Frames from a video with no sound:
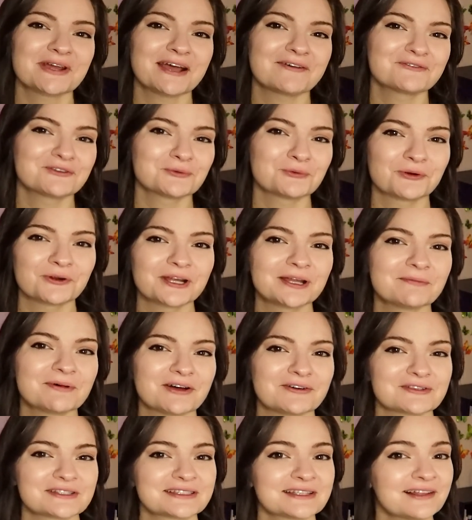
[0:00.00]
have to worry
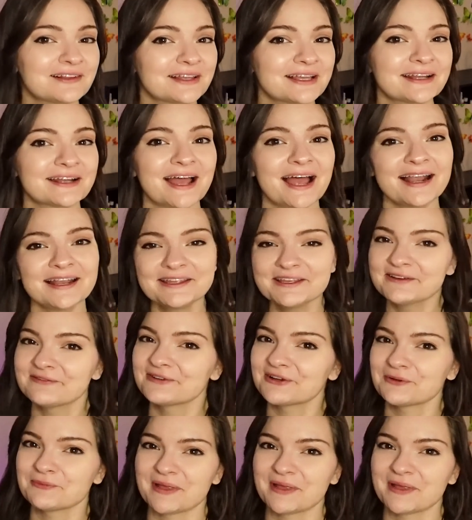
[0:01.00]
about selling any of your